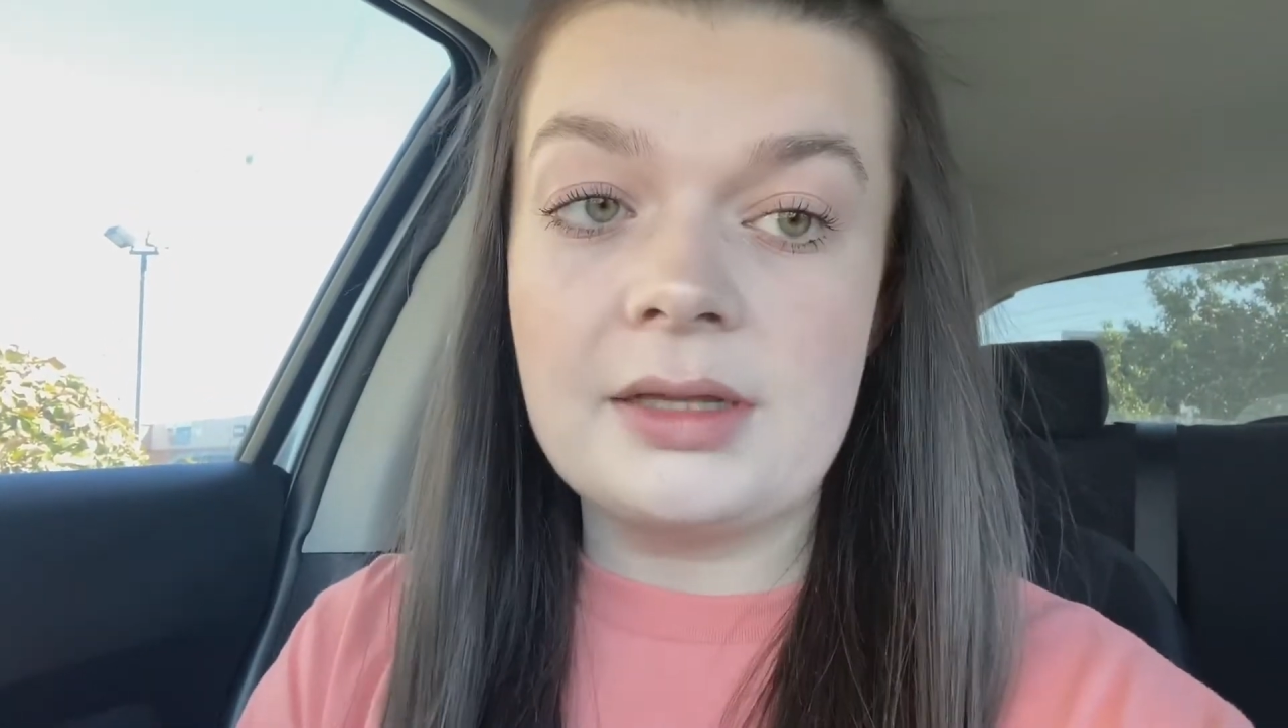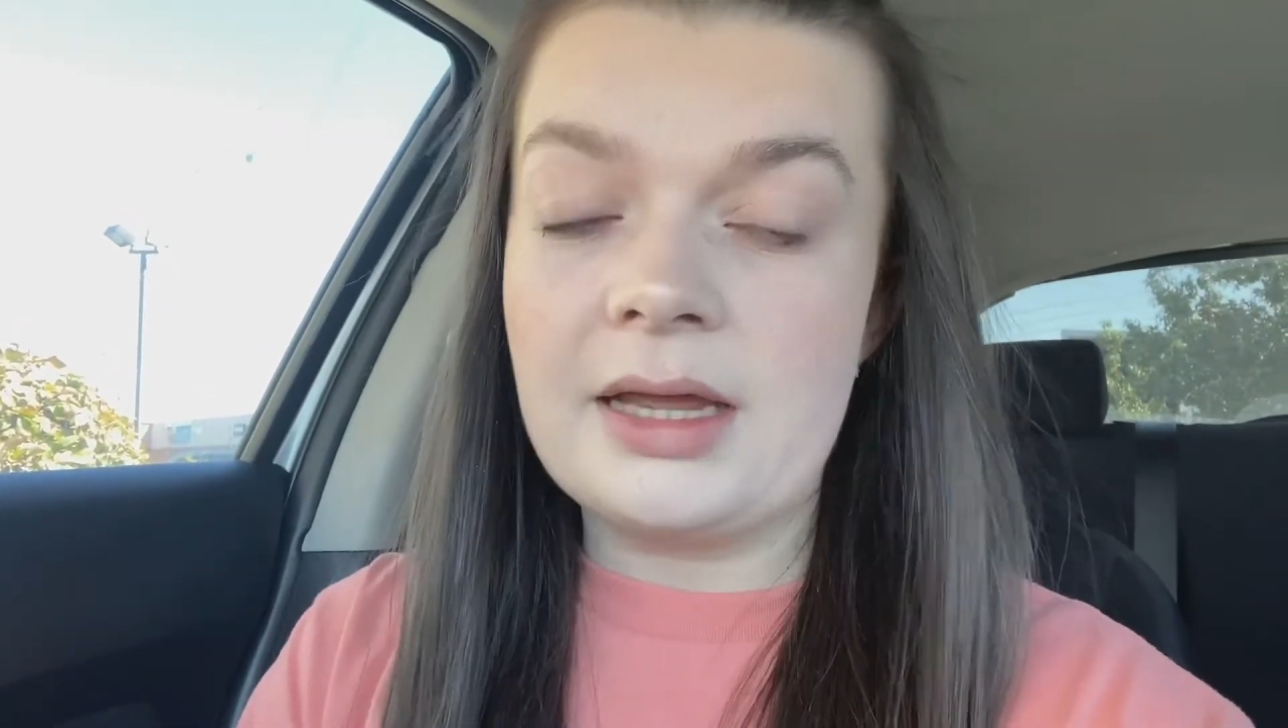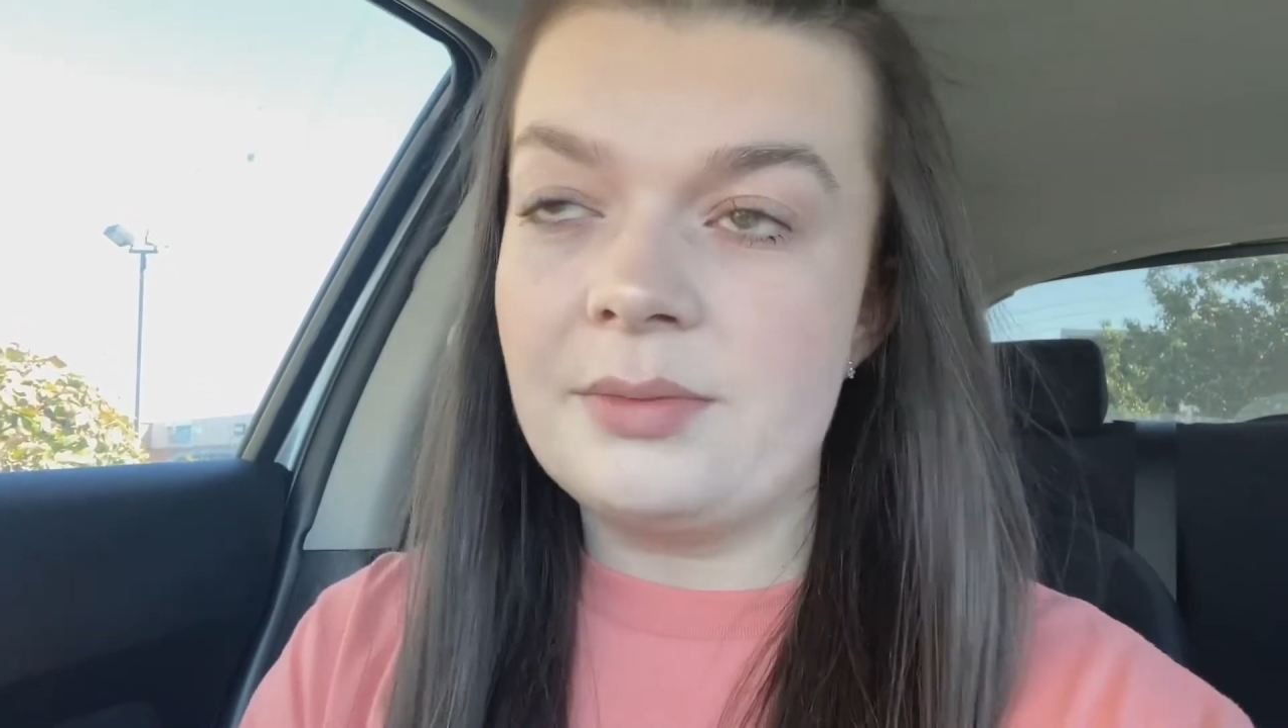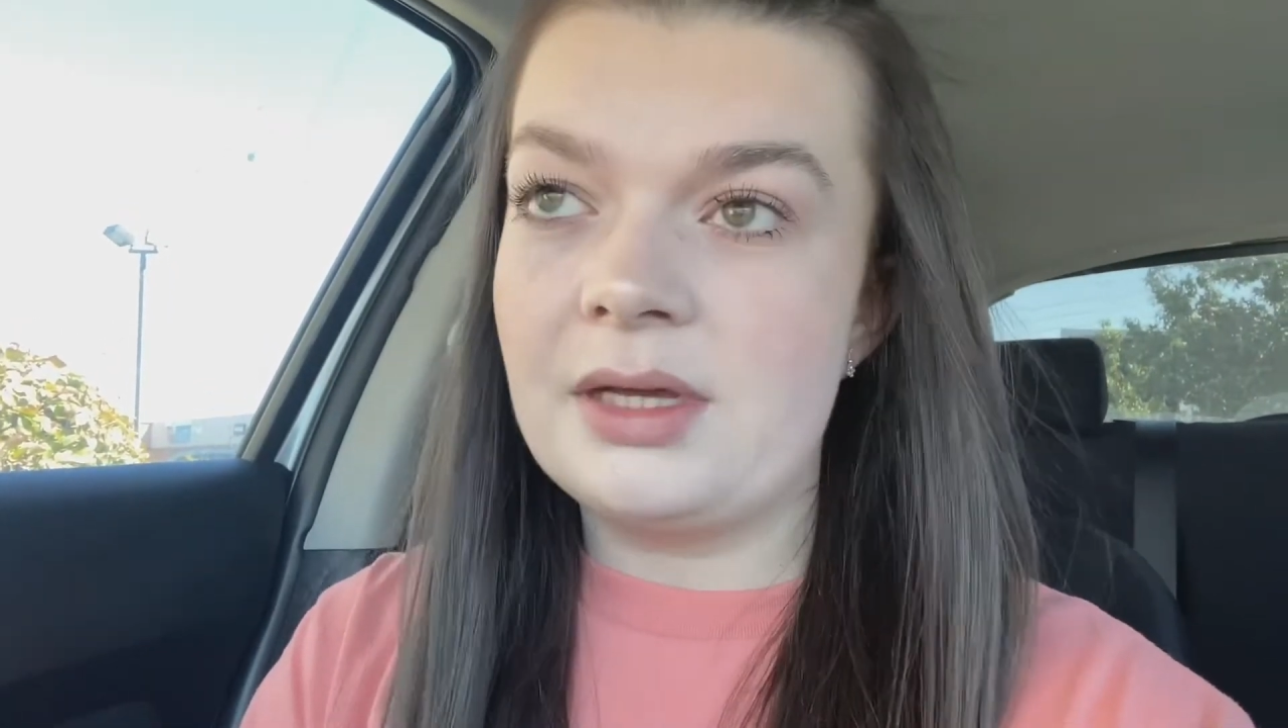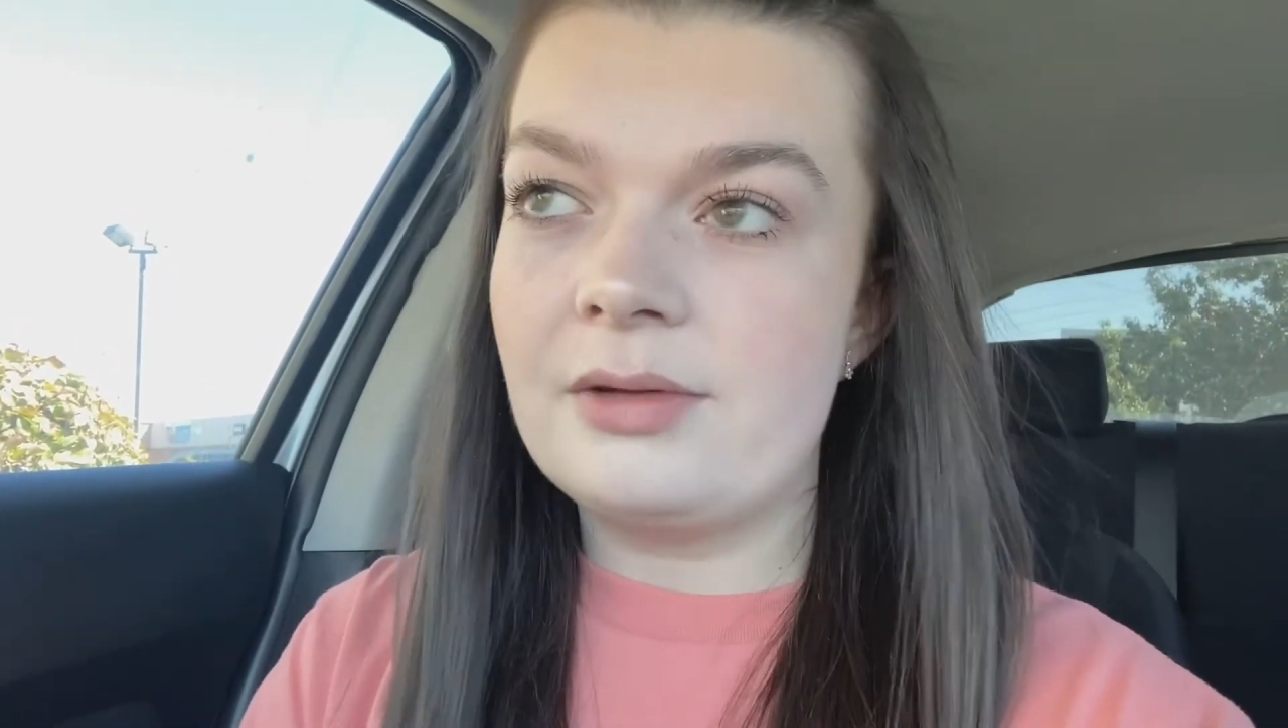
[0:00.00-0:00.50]

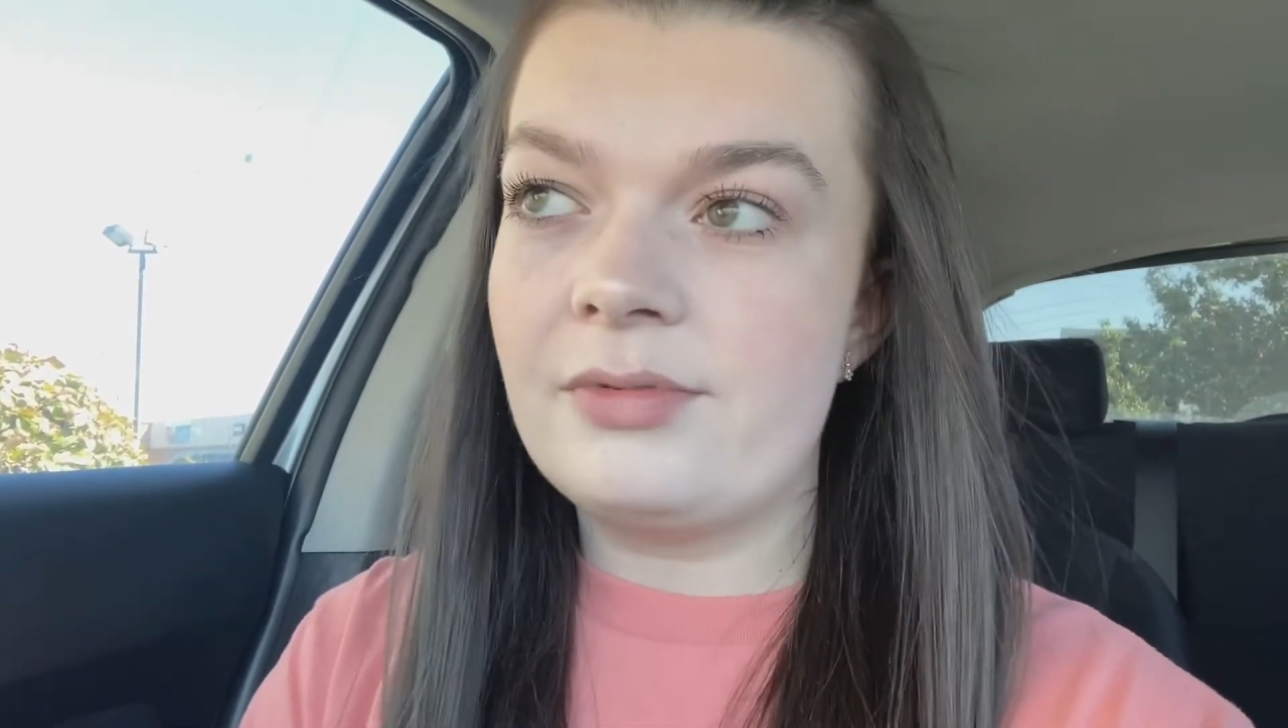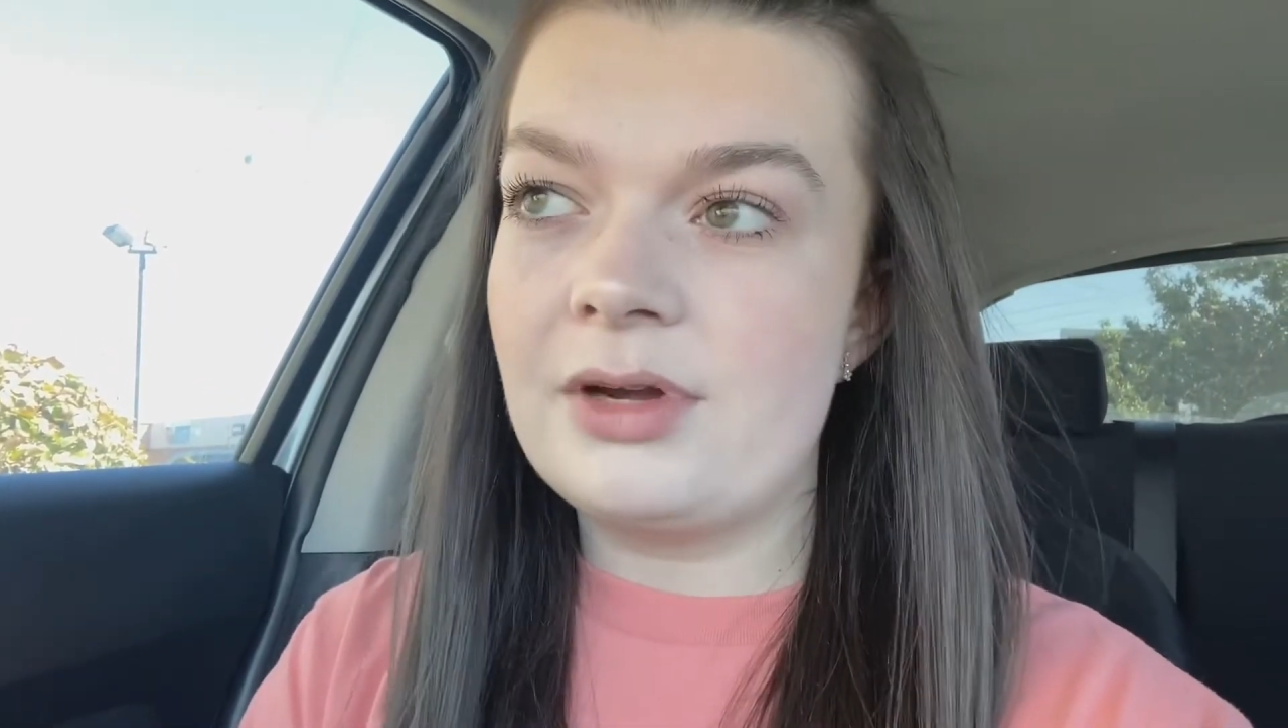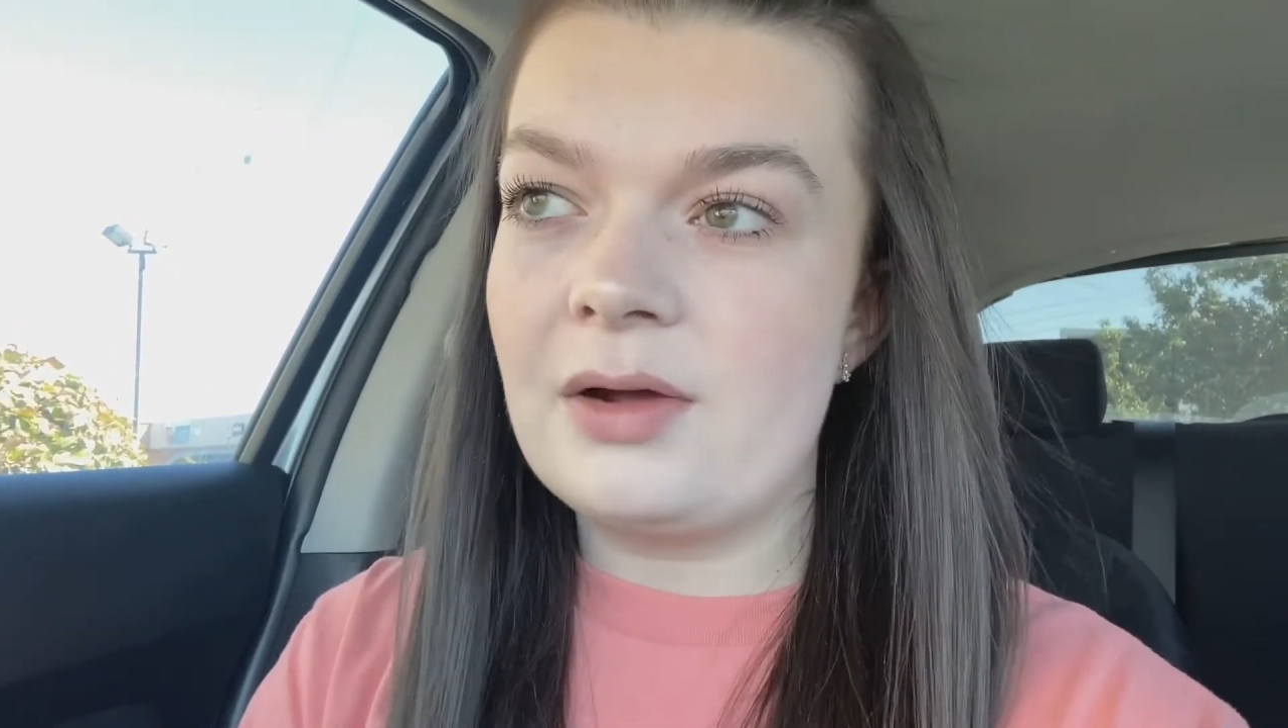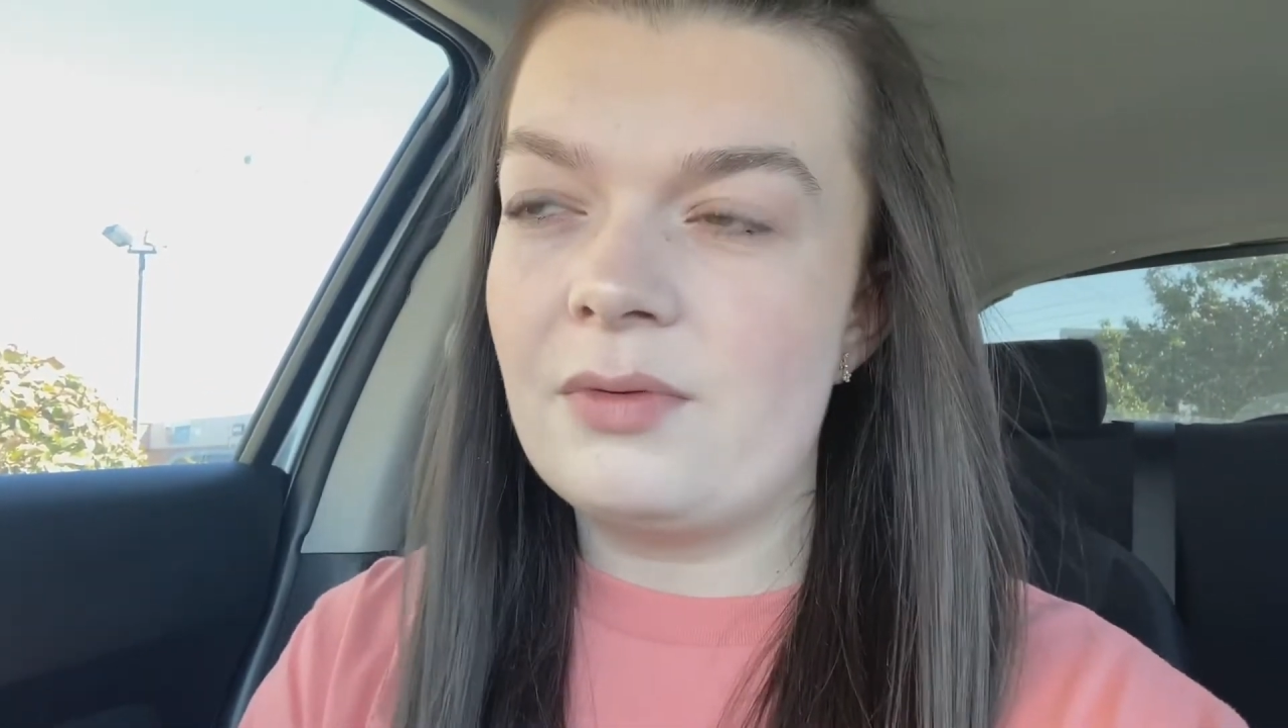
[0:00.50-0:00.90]
light makeup for now.